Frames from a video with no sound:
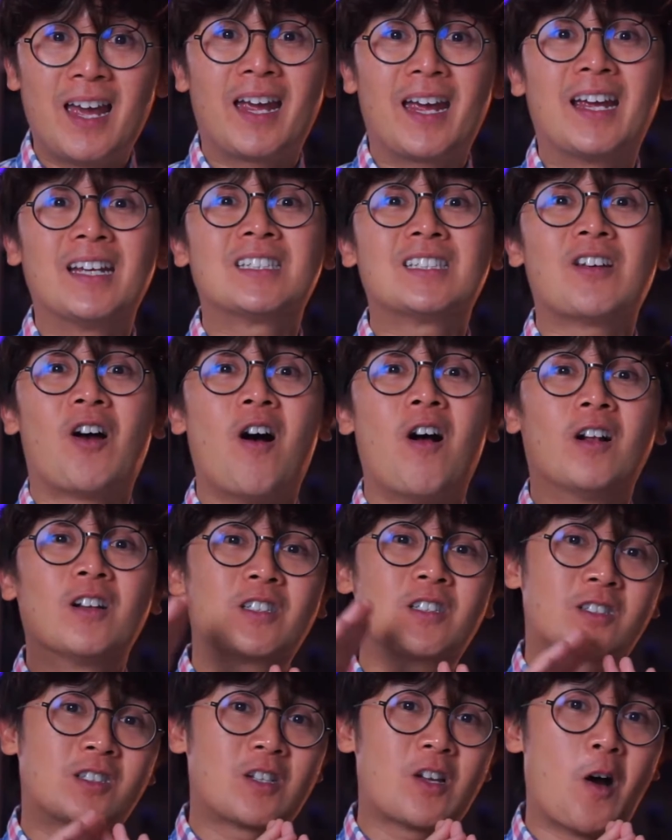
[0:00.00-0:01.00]
is
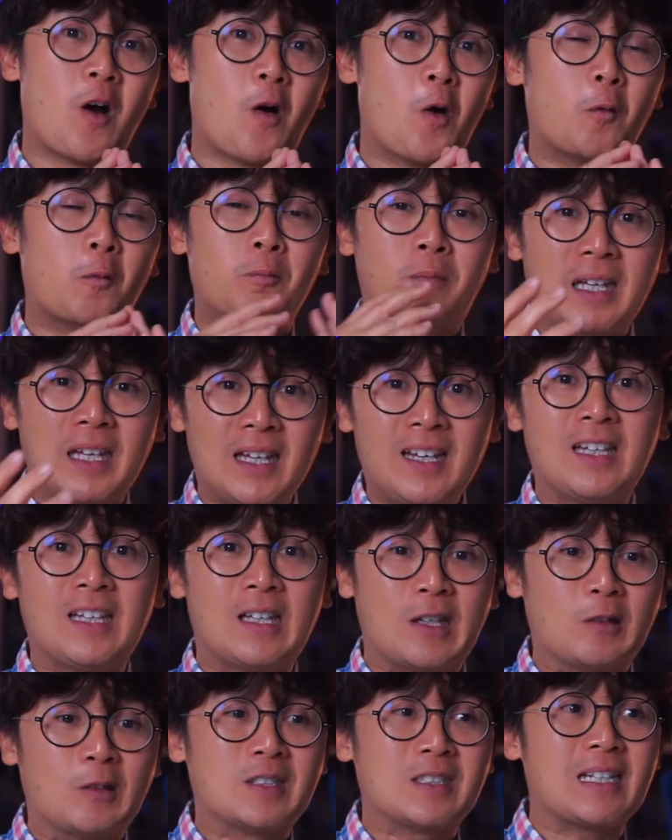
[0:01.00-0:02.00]
also being
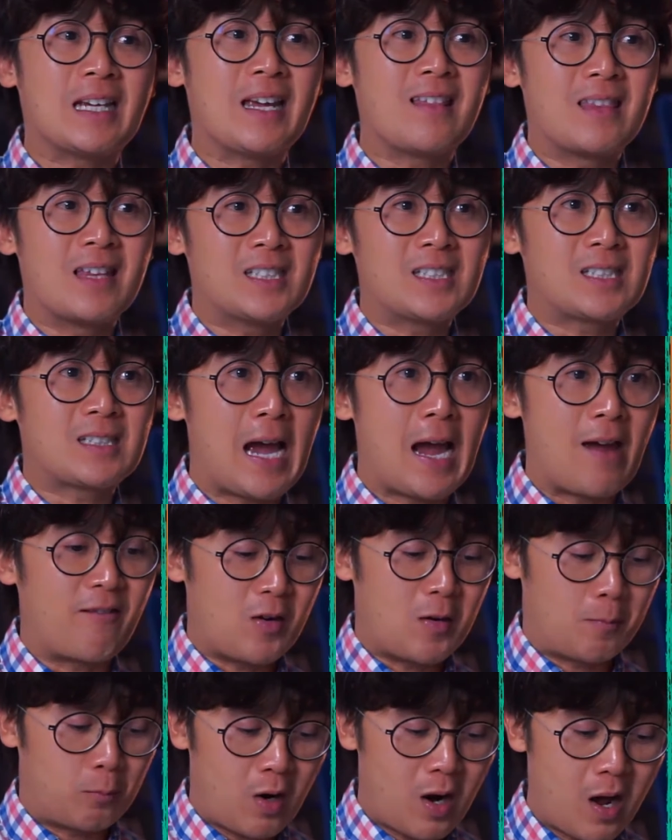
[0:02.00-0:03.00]
used in this type
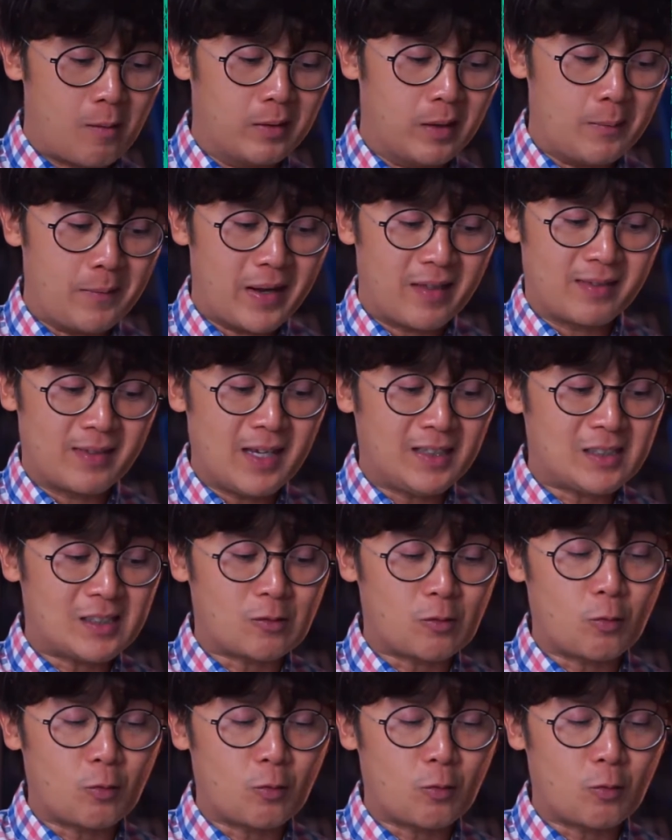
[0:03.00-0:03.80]
of problem. And this is